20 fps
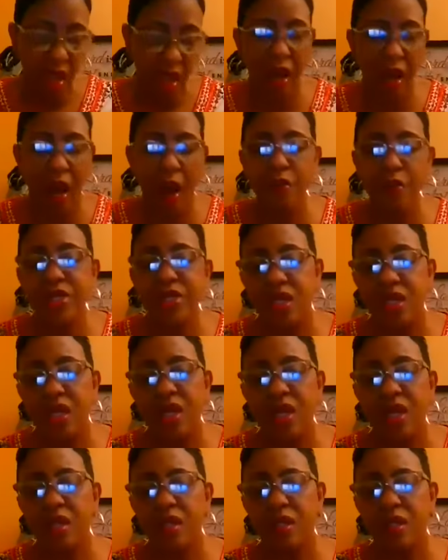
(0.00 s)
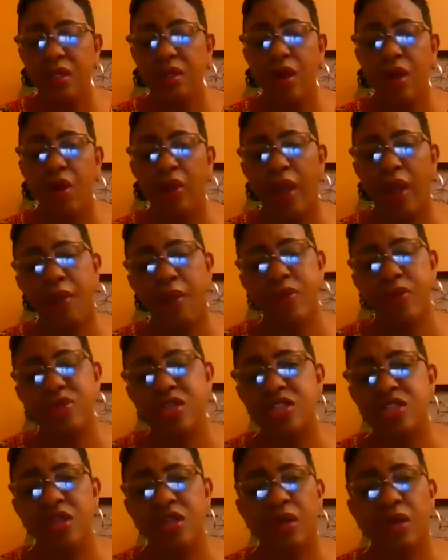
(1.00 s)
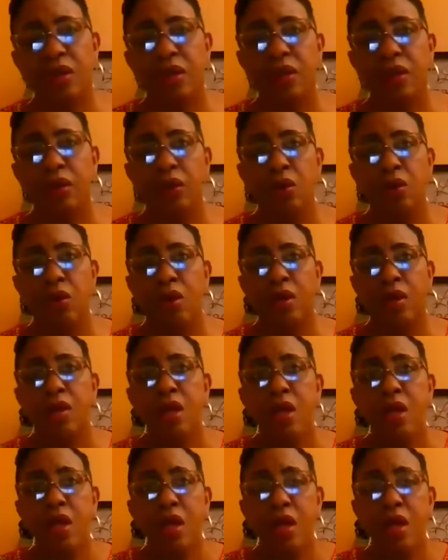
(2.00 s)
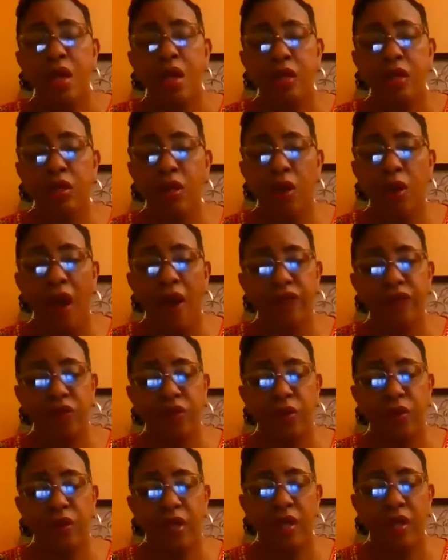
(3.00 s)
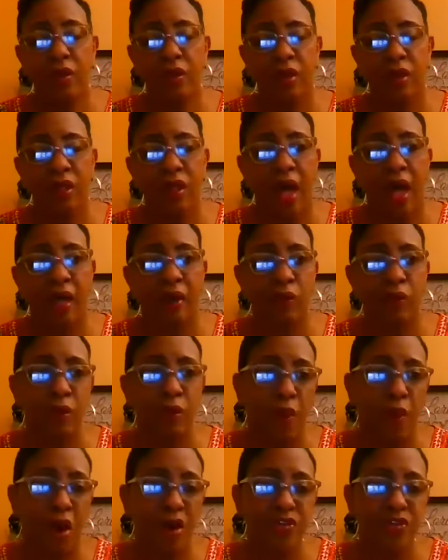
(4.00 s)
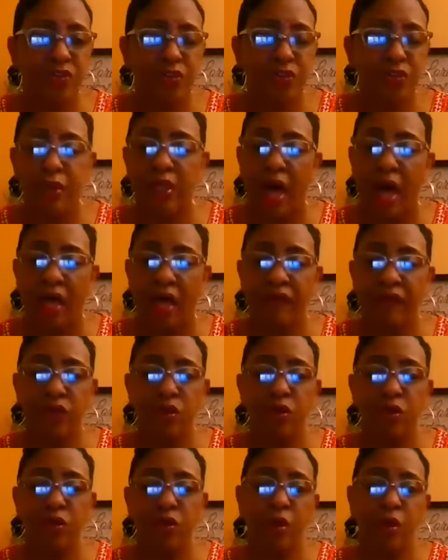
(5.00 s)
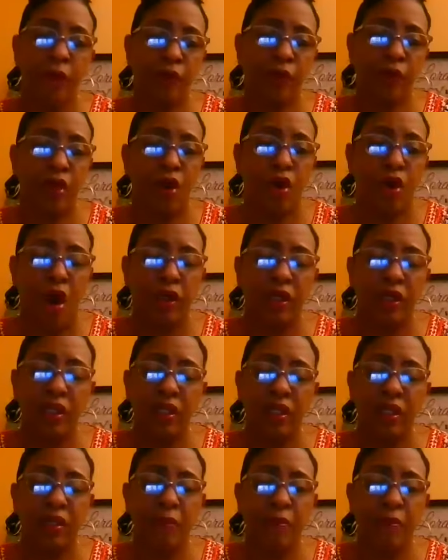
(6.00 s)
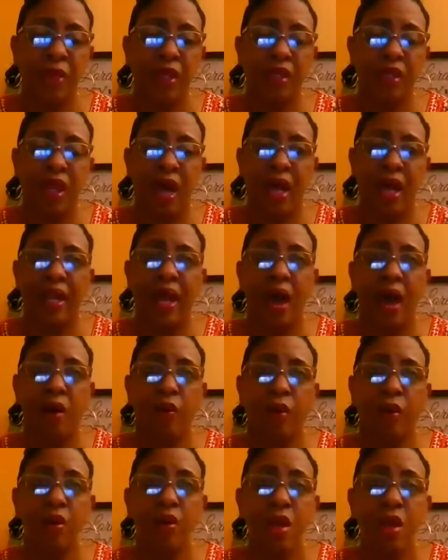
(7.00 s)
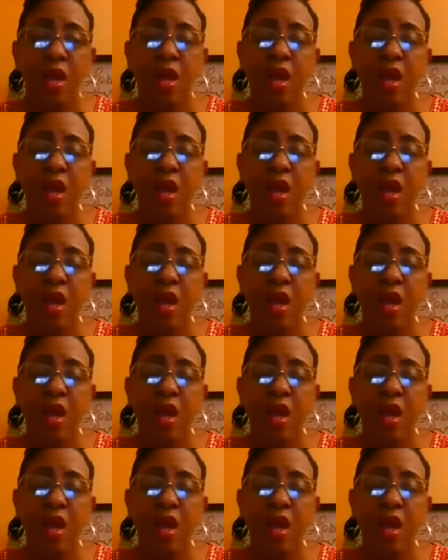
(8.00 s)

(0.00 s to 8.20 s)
And I was thinking, you know, and I was just telling the Lord, you know, after hearing a lot of remarks from a lot of you regarding in the midnight hour.